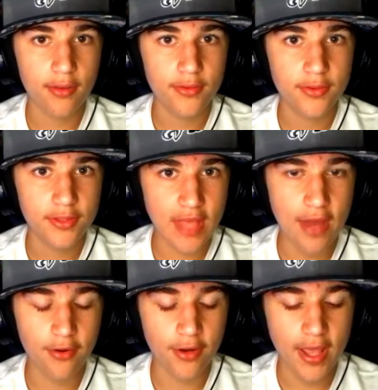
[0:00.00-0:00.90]

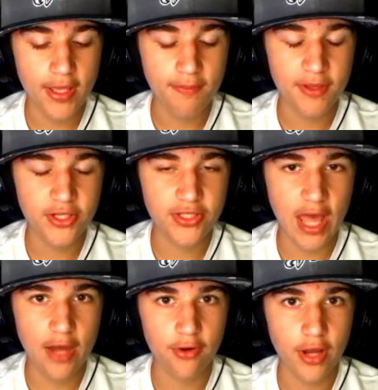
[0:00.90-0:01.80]
Saturday. He pitches
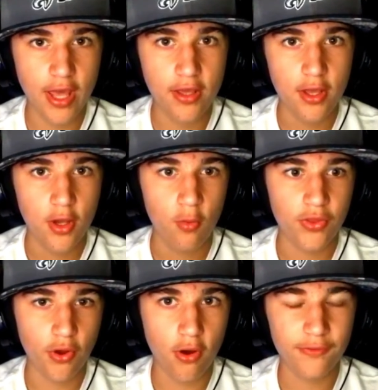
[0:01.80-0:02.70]
Saturday with
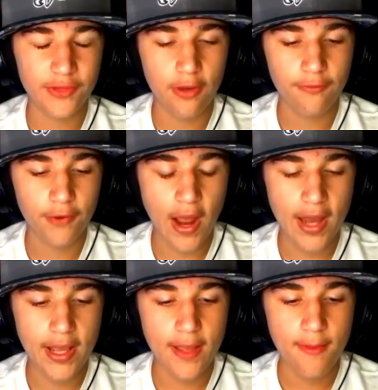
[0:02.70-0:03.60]
the off day on
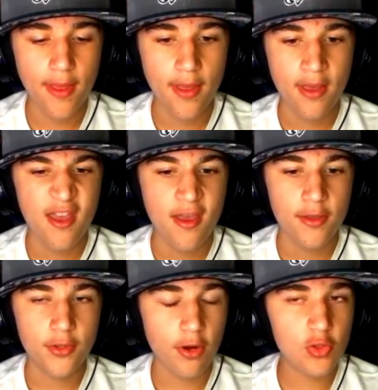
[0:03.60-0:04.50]
Friday.
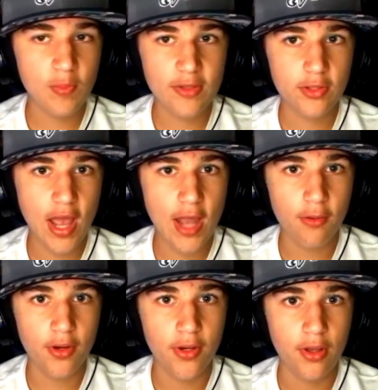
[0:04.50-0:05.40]
So no Spencer
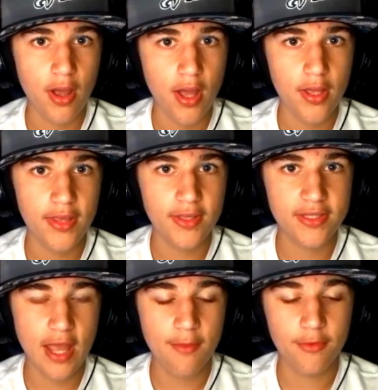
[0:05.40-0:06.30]
Howard in this
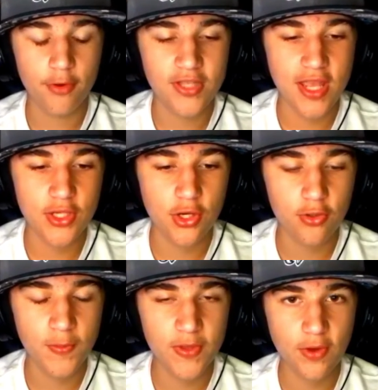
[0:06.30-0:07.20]
time of the rotation. No
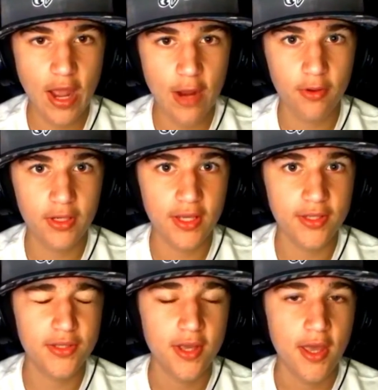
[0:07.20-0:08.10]
Spencer Howard
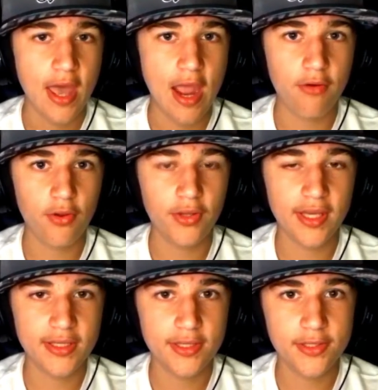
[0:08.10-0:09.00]
because Aaron Nola
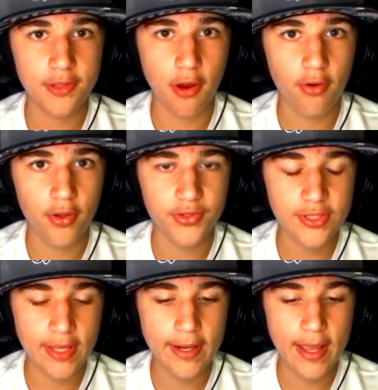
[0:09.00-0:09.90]
gets the start on
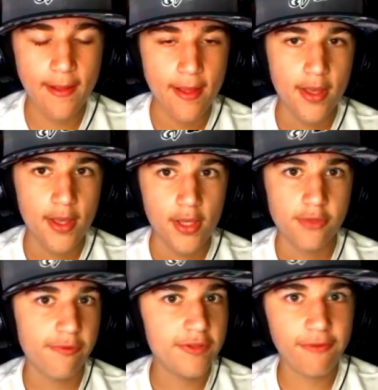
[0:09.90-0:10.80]
Sunday.
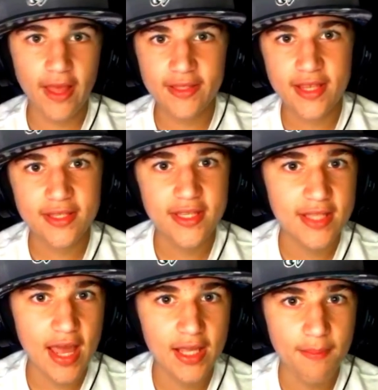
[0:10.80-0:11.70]
So Vince Velasquez, he's
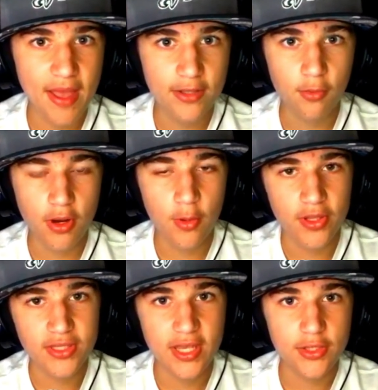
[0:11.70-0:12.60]
got to get back to where he
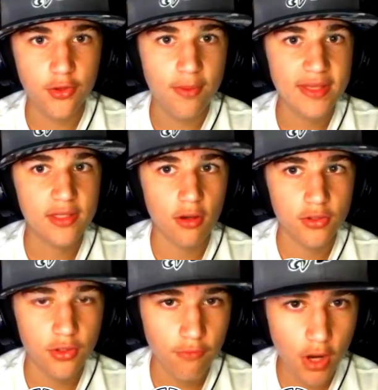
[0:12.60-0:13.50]
was. He had 2 bad starts
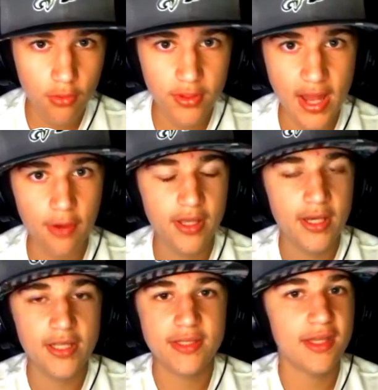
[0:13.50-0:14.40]
in a row, and now he
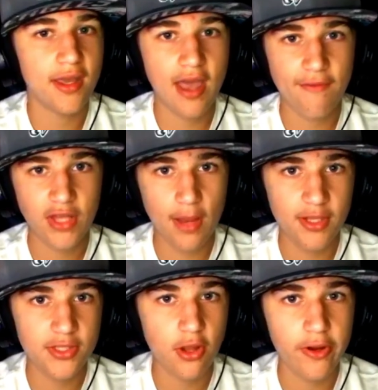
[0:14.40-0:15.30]
needs to have a
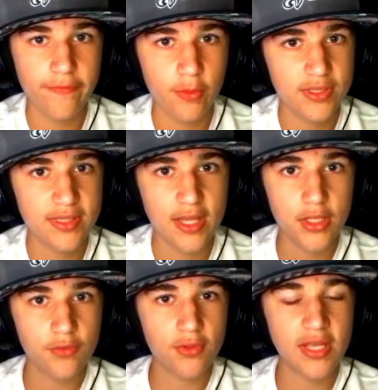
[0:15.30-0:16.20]
dominant start if he wants to stay in
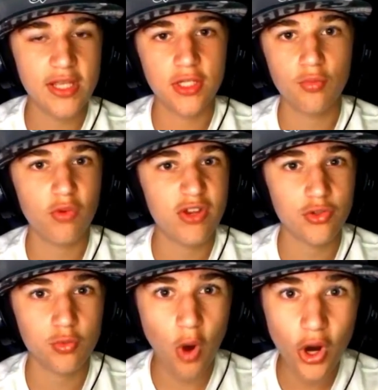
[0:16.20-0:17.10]
this rotation. Ranger
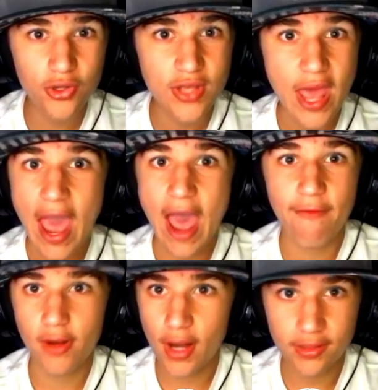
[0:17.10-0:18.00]
Suarez
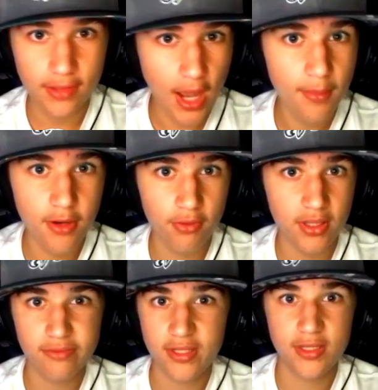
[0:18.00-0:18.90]
having a dominant
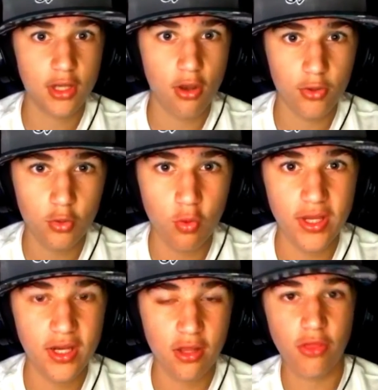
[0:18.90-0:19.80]
relief season, going
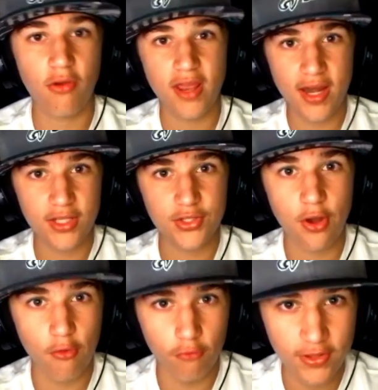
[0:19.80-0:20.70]
20 1/3 innings,
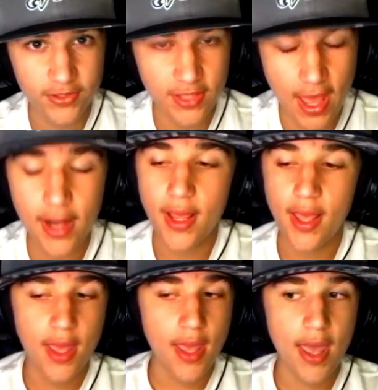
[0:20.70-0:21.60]
no runs yet.
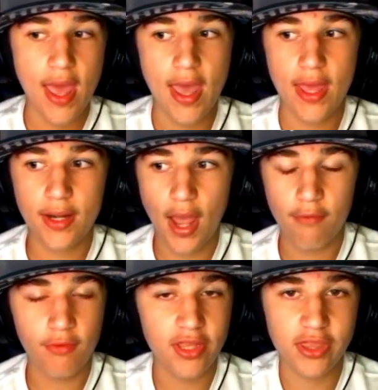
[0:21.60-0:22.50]
And I
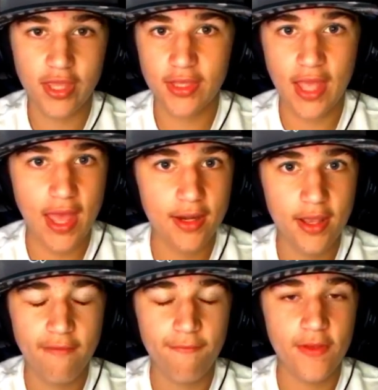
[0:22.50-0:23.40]
really think that
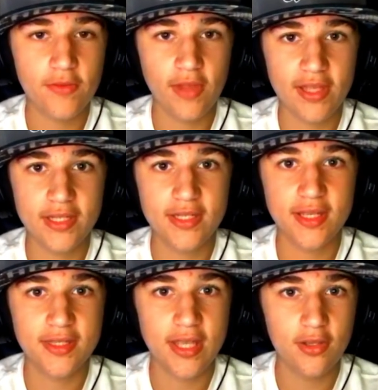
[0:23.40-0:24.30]
if Vince Velasquez
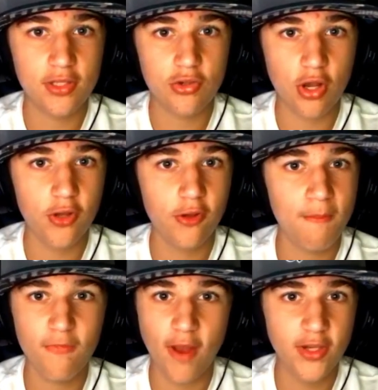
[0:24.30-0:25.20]
continues to struggle,
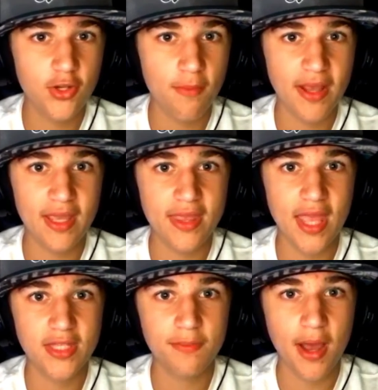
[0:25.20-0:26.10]
Ranger might get
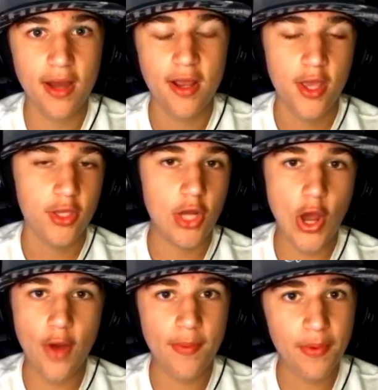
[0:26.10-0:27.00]
that spot.
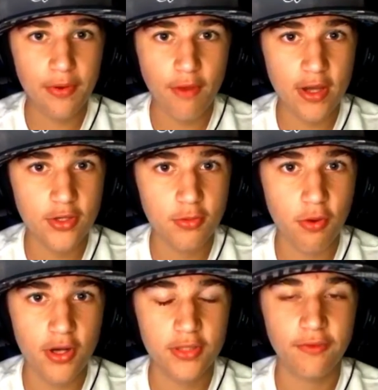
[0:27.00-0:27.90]
I'm a big Ranger
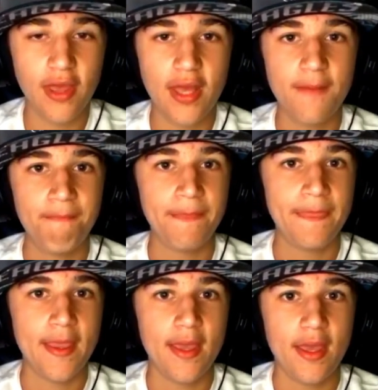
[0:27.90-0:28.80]
Suarez fan.
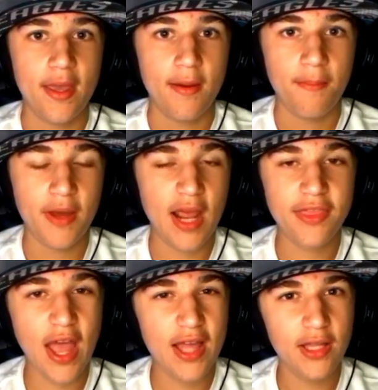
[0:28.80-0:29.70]
But
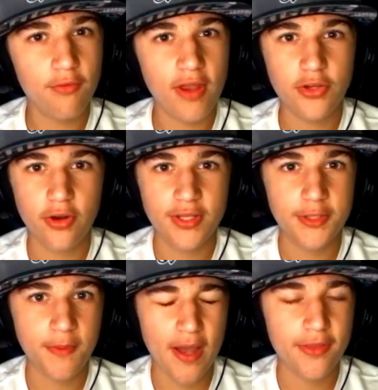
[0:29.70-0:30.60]
I like Ranger in his
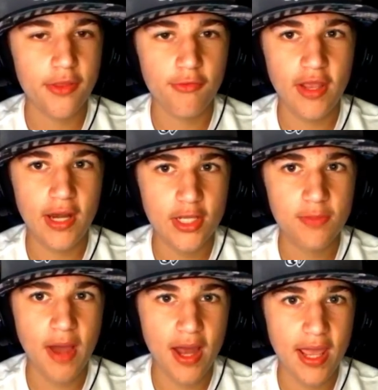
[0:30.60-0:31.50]
spot. The 3-inning
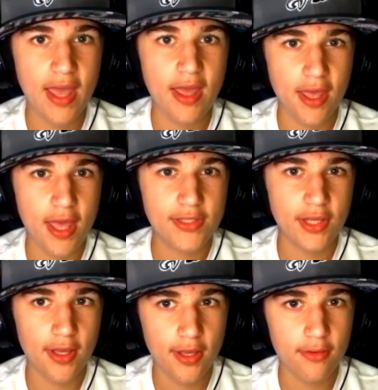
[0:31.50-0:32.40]
spot
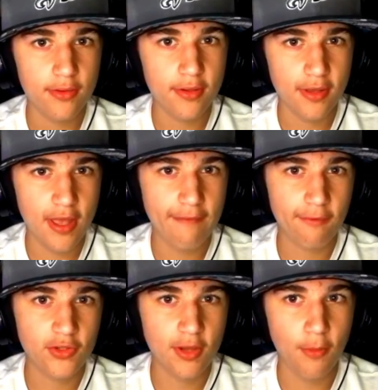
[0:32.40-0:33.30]
after
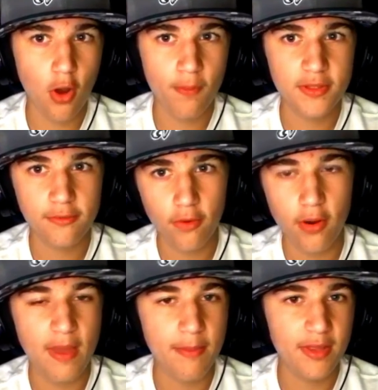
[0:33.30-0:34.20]
someone opens for
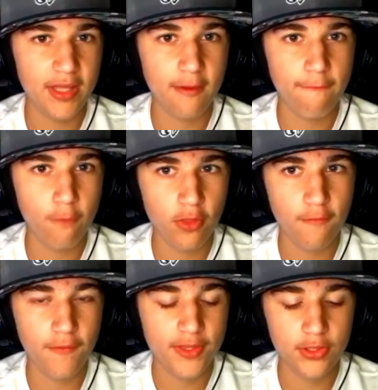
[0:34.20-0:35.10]
him, maybe like the 4th or
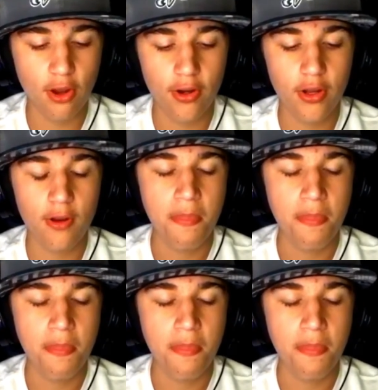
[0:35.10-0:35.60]
5th starter.